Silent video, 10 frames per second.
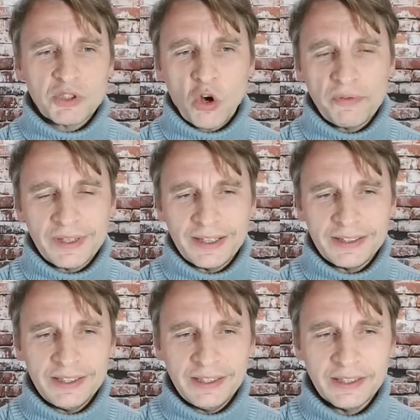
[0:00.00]

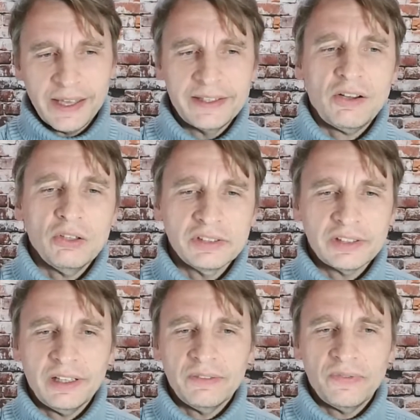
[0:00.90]
COVID-19 and
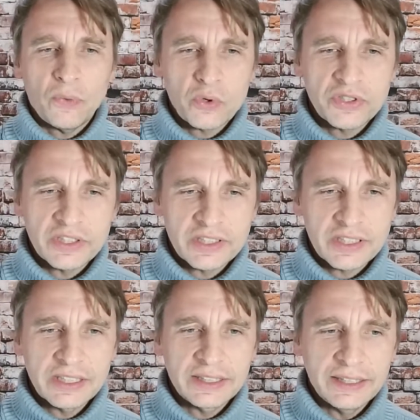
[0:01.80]
hostile
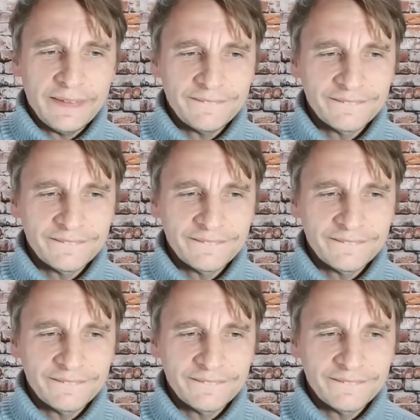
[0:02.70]
forces. Yeah.